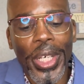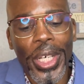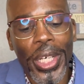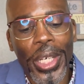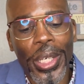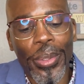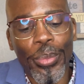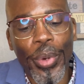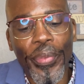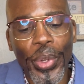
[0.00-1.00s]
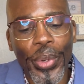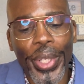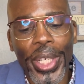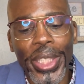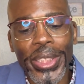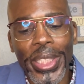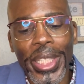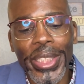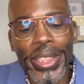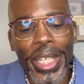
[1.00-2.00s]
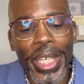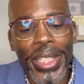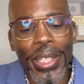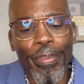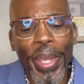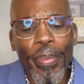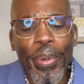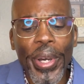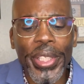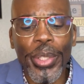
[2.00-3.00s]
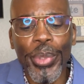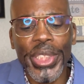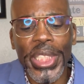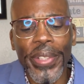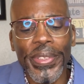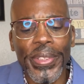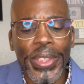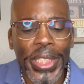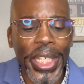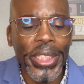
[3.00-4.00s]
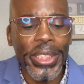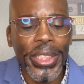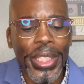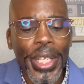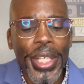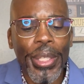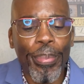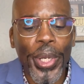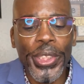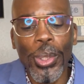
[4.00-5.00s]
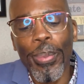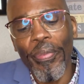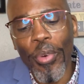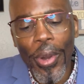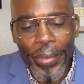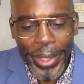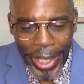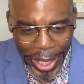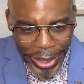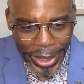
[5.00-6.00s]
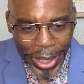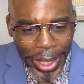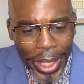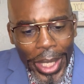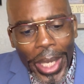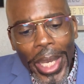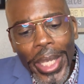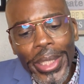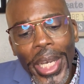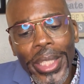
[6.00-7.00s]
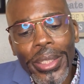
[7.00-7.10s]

review on us, and he said, the people at the reception desk, the person who performed the test, and